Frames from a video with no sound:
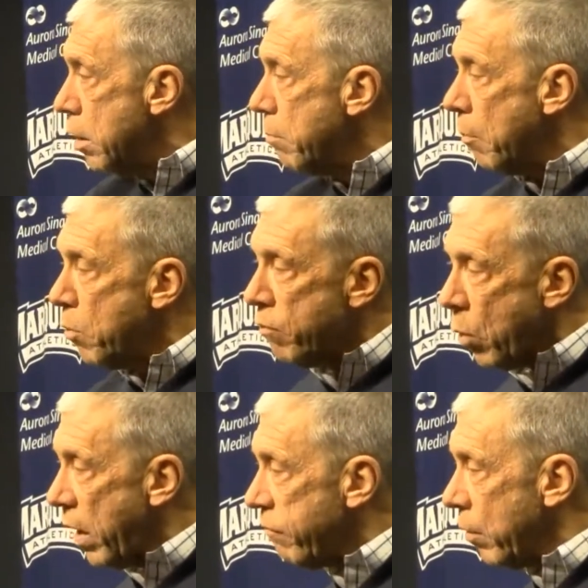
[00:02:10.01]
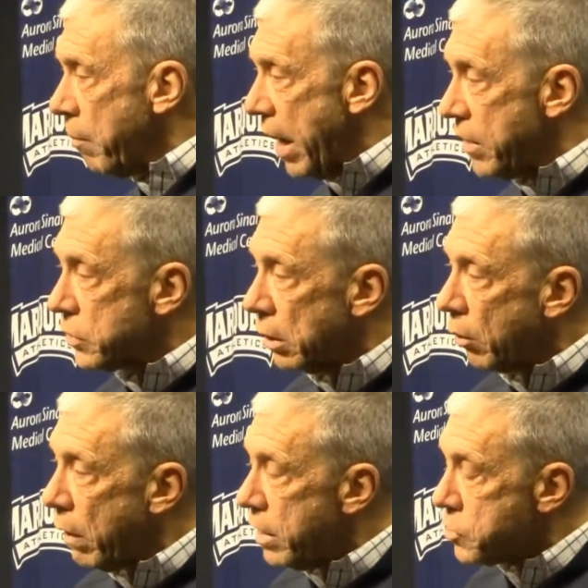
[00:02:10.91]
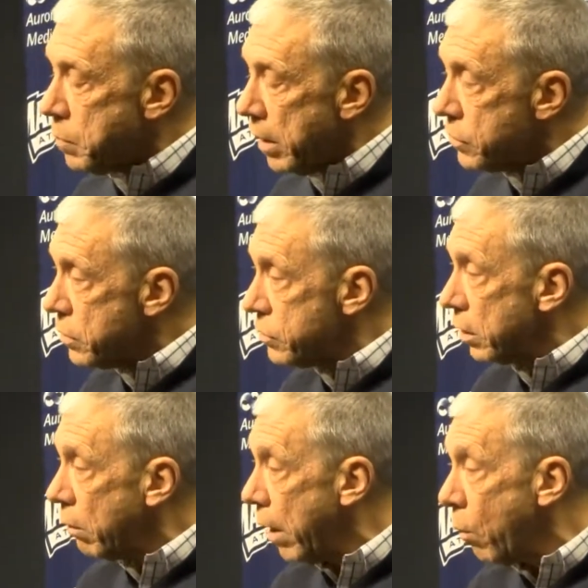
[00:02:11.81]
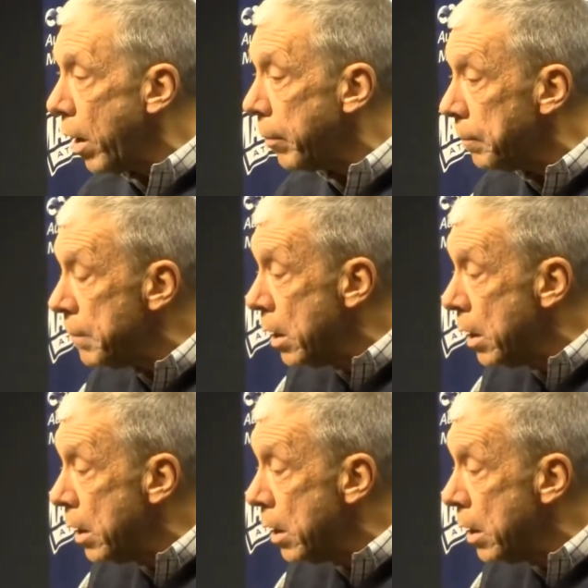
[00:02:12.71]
but move away from the basket and create space, it's a great weapon.